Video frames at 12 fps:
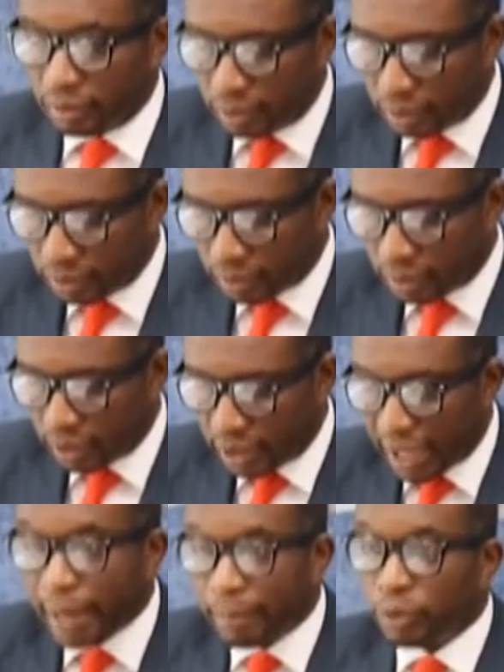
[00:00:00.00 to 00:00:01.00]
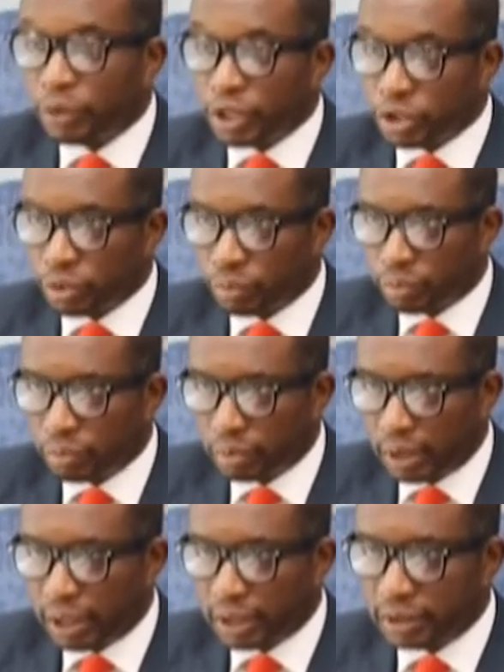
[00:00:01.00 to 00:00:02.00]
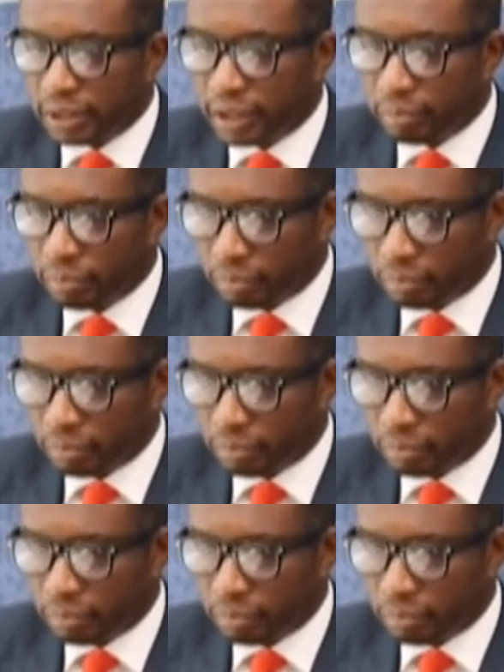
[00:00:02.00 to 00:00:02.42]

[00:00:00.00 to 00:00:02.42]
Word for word: uh, the IPOB issue and uh,